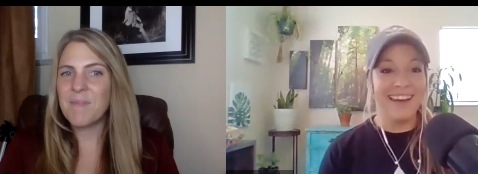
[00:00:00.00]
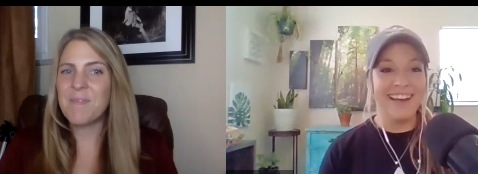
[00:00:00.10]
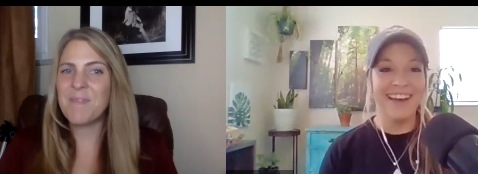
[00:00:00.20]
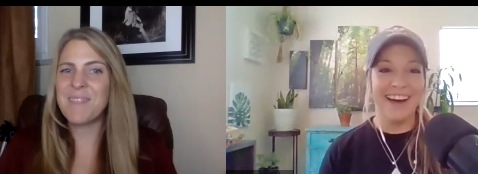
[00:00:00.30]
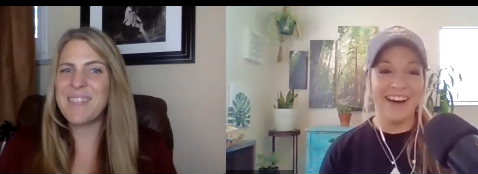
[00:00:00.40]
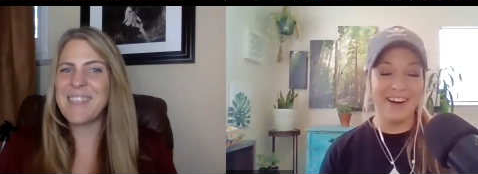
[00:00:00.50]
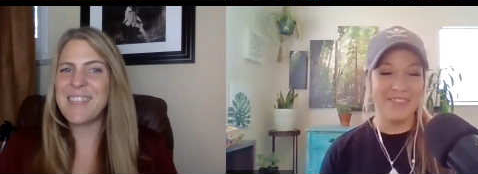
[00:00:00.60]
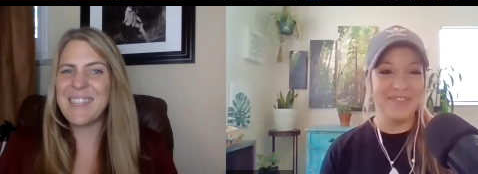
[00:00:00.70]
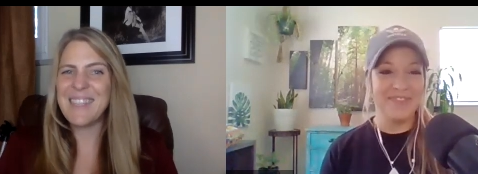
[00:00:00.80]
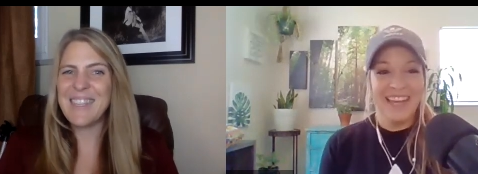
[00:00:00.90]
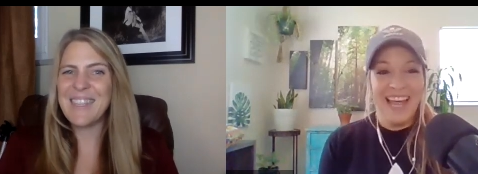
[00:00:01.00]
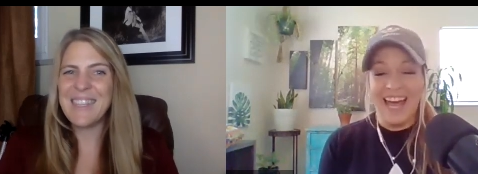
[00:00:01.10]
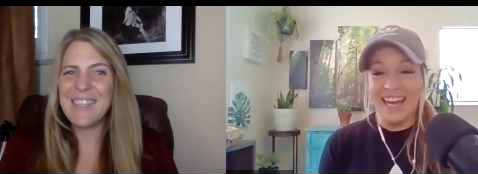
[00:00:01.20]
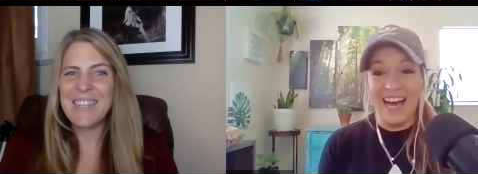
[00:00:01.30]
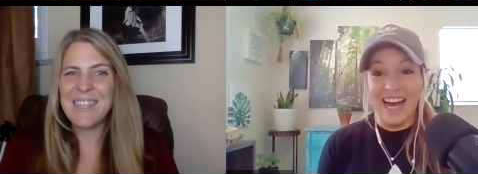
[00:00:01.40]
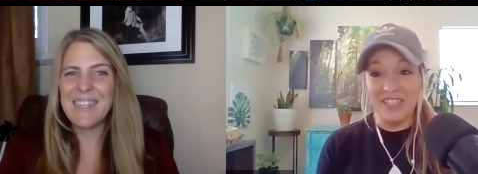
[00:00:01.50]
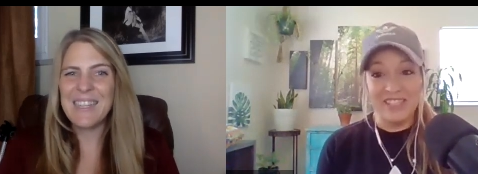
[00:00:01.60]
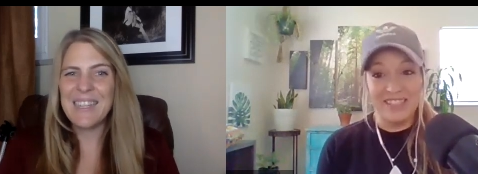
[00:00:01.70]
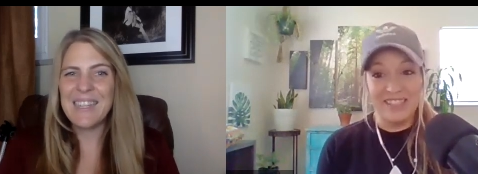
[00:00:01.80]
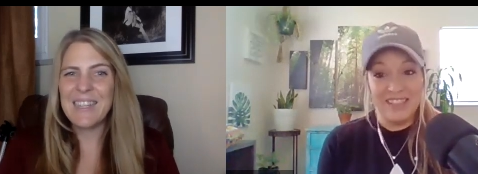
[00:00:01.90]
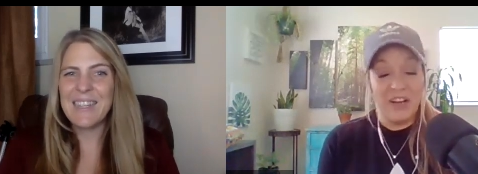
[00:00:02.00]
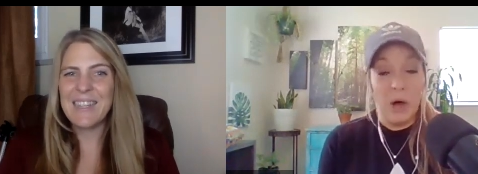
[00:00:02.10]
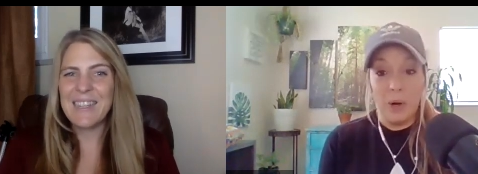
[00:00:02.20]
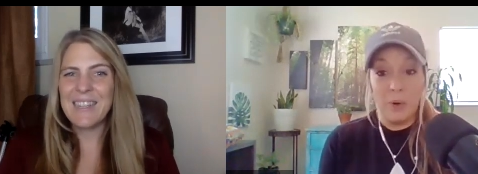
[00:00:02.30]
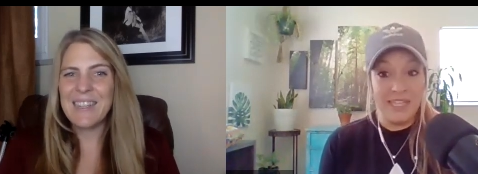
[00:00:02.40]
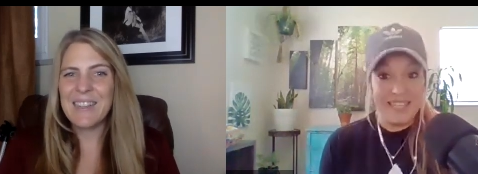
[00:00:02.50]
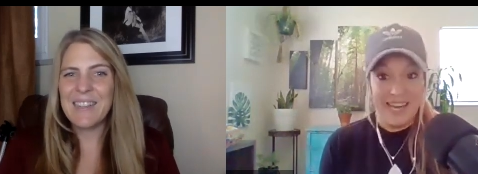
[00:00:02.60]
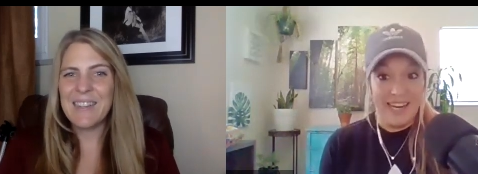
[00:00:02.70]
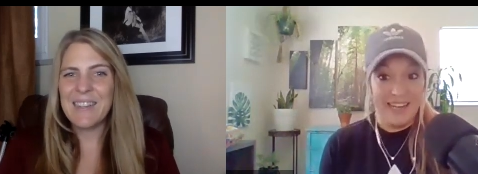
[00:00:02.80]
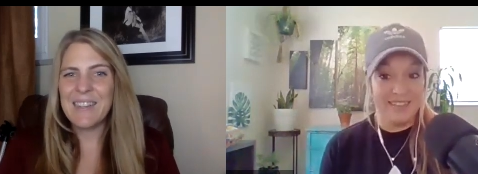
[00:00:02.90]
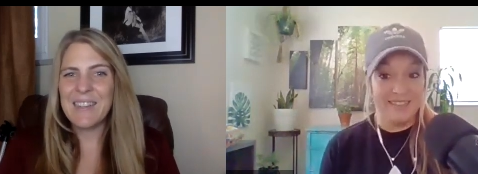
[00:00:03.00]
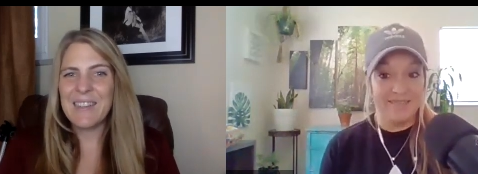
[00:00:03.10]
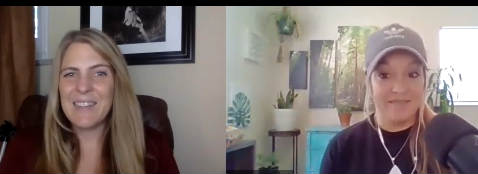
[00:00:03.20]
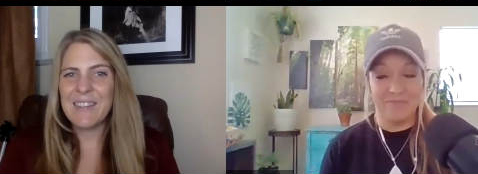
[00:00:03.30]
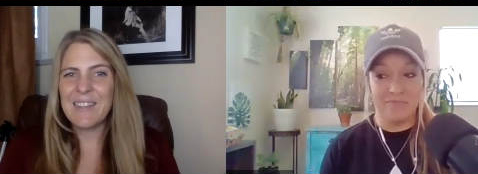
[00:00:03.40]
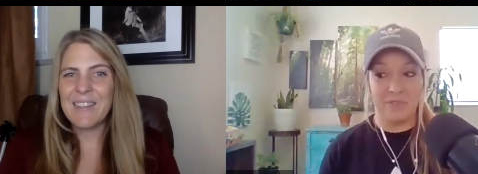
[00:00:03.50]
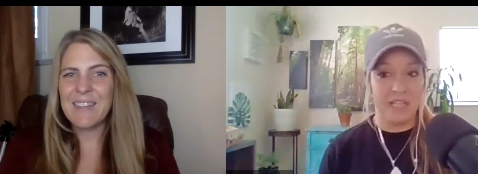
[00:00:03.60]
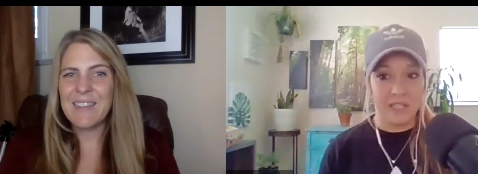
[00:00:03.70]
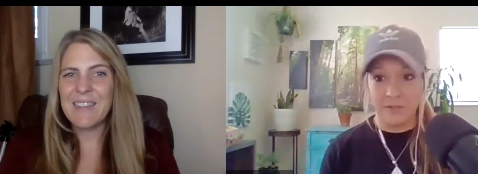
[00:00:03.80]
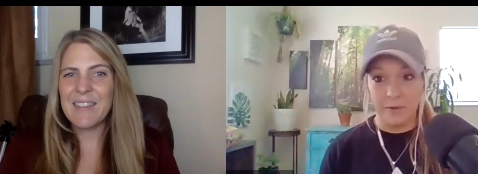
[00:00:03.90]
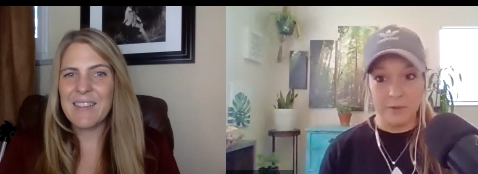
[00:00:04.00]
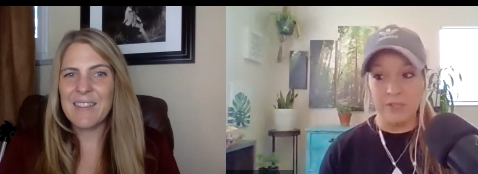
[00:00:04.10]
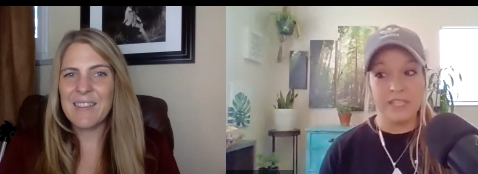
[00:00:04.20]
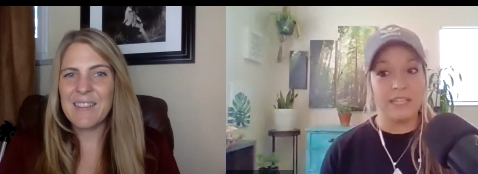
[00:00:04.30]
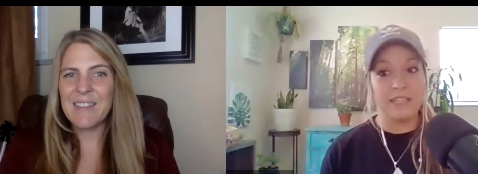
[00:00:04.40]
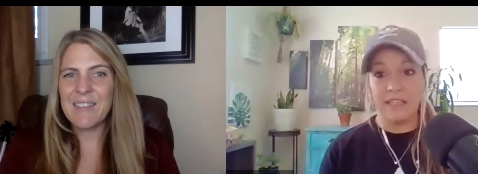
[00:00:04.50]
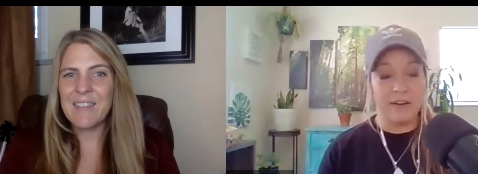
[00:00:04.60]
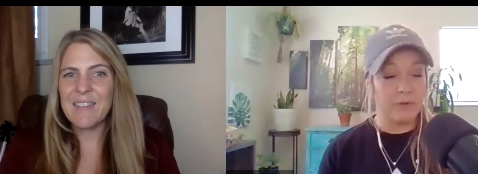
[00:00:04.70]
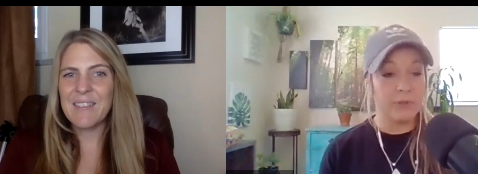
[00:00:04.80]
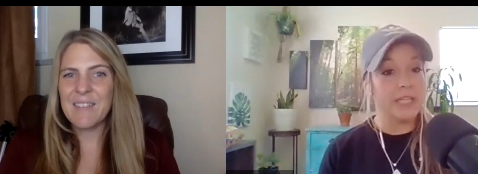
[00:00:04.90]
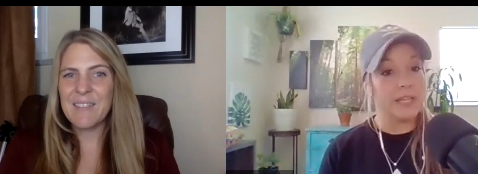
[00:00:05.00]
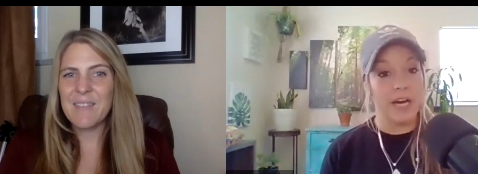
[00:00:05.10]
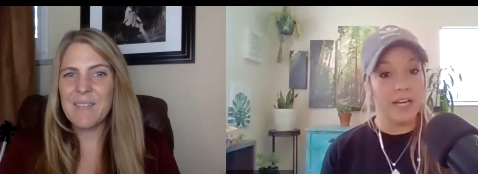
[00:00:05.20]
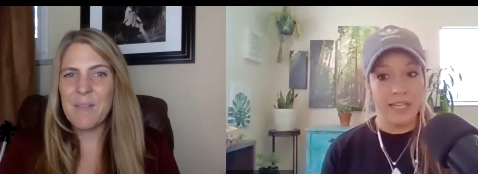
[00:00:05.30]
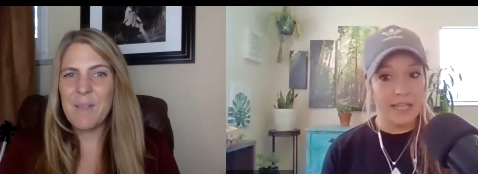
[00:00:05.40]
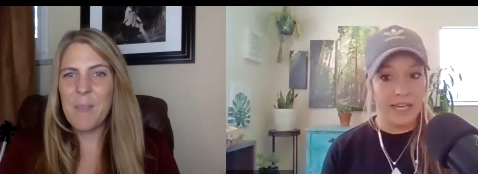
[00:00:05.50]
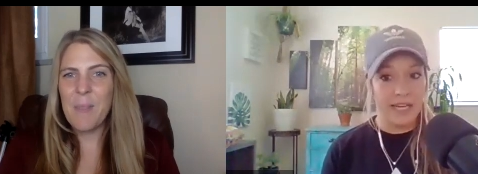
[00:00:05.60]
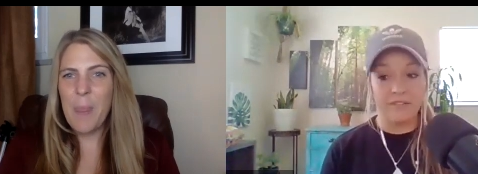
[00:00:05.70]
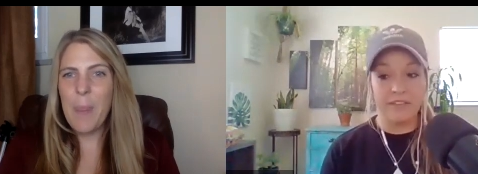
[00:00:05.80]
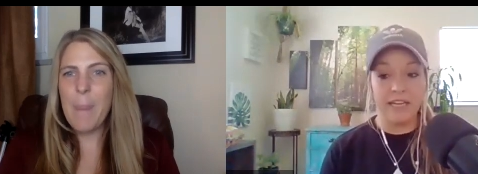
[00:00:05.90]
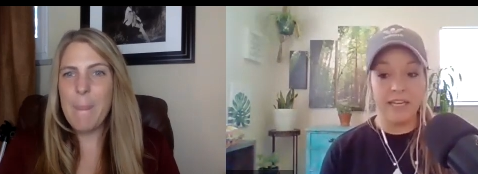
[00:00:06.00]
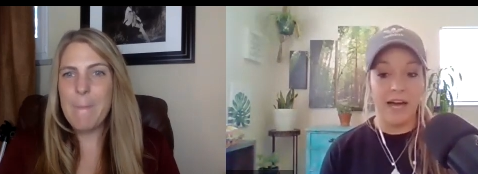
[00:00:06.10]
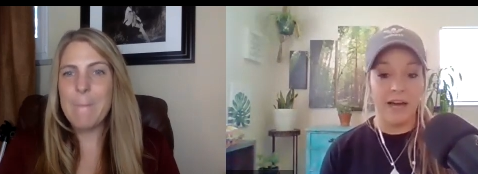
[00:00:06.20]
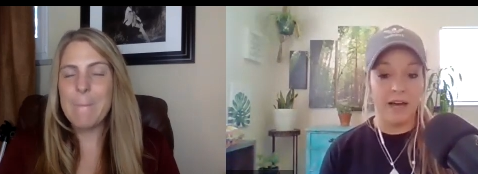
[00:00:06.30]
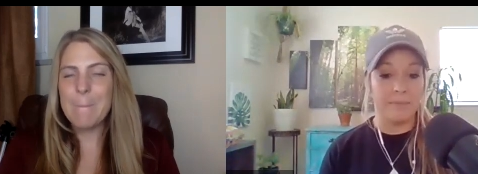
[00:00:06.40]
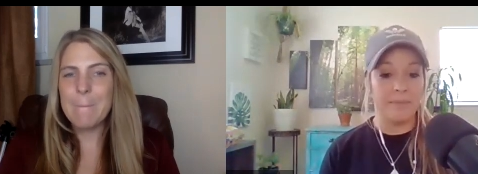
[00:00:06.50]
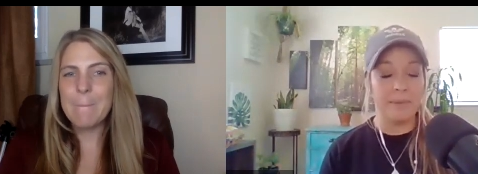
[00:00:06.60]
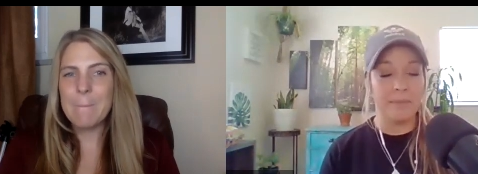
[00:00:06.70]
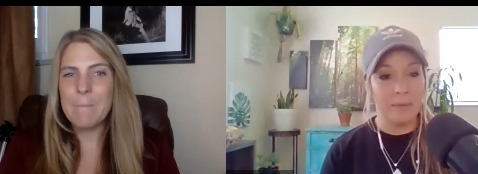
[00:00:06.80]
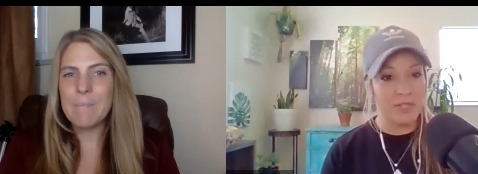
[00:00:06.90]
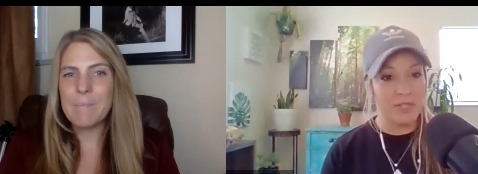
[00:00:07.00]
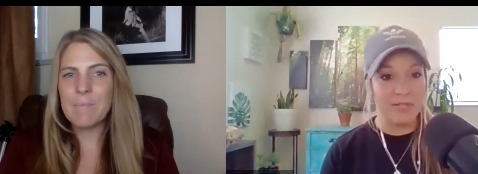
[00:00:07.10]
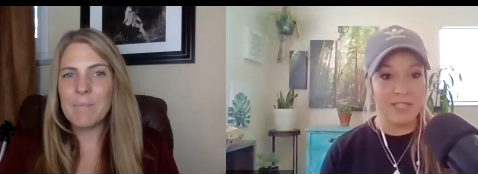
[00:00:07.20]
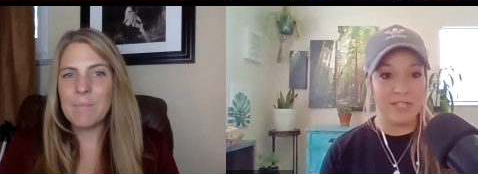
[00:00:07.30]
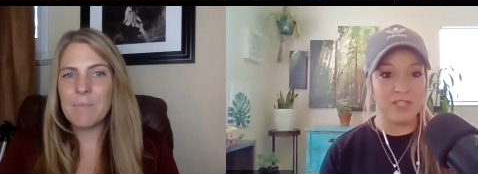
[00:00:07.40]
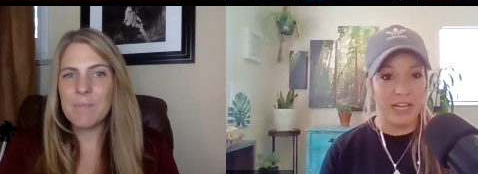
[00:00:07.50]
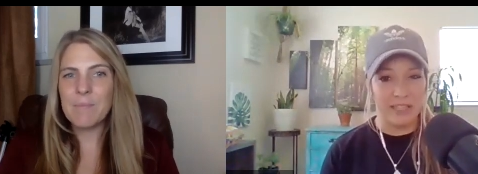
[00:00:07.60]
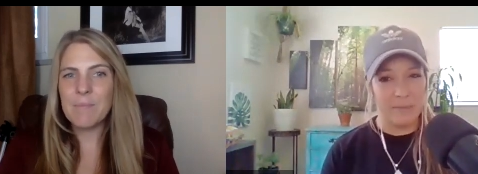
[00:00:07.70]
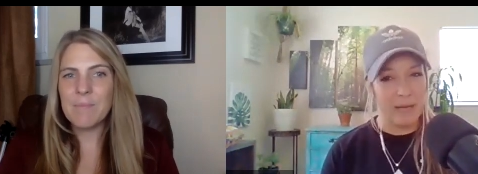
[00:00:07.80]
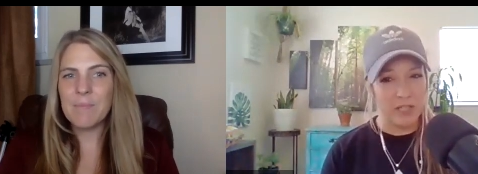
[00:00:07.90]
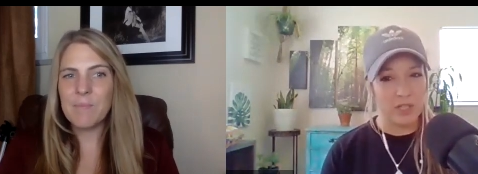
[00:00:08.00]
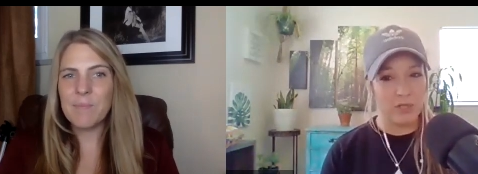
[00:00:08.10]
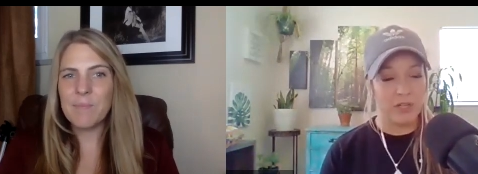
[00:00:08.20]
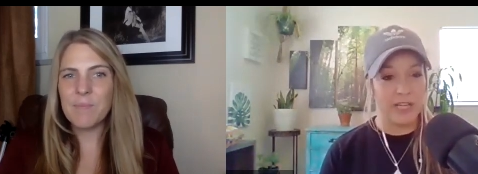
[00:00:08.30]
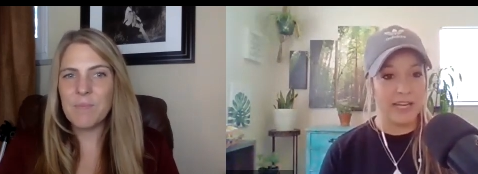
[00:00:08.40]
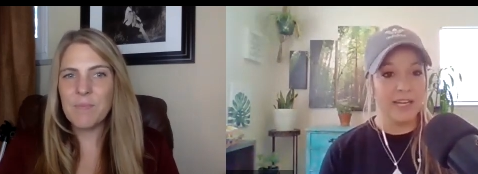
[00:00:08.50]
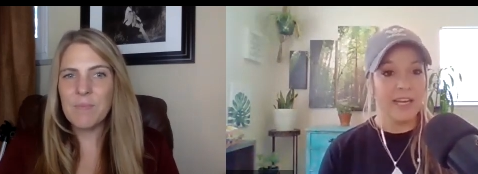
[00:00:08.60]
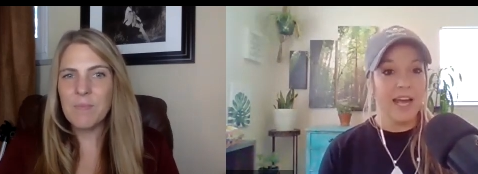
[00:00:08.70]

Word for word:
Speaker 1: And I just always ate these foods and never really thought anything of it. My mom was always trying to make sure that